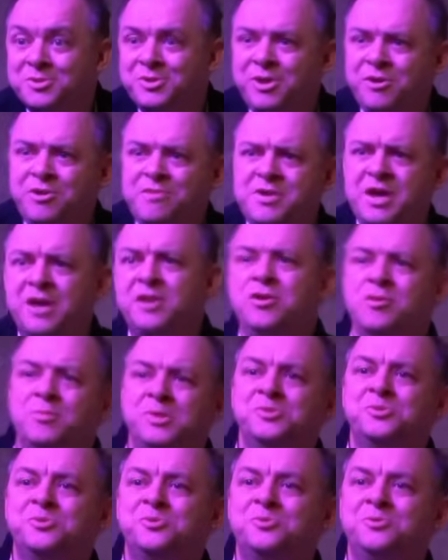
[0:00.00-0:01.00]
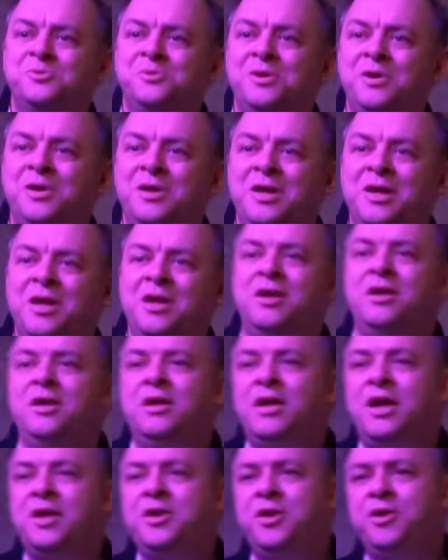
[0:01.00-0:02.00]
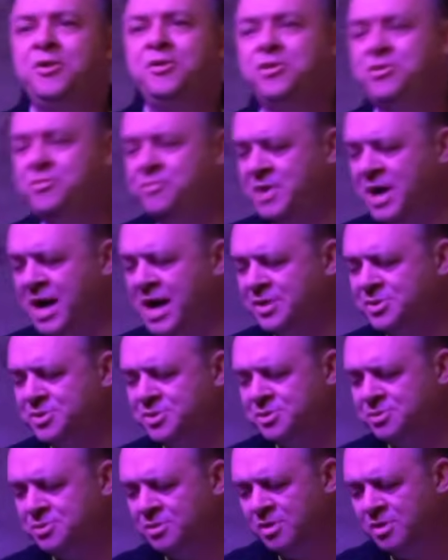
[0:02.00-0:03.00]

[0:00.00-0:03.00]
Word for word: So here you've got humans. And here you've got